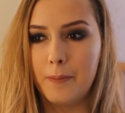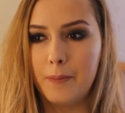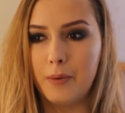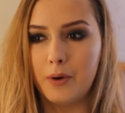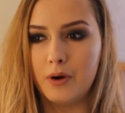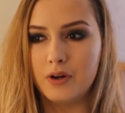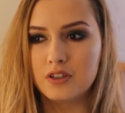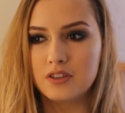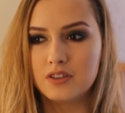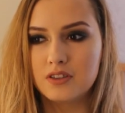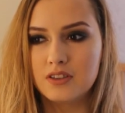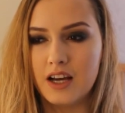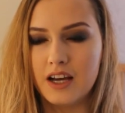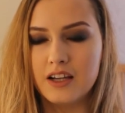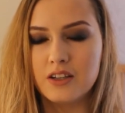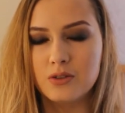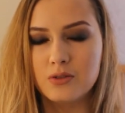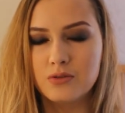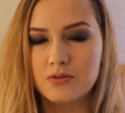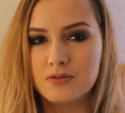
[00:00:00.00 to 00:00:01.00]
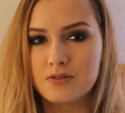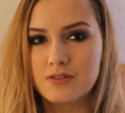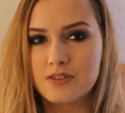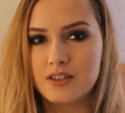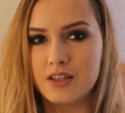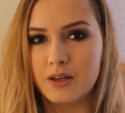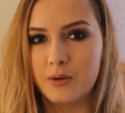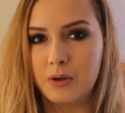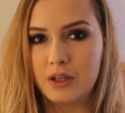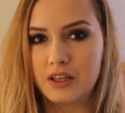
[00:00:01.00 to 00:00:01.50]
but I don't
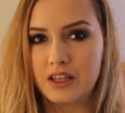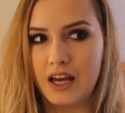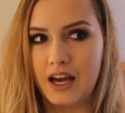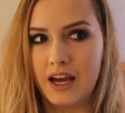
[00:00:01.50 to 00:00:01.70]
see what the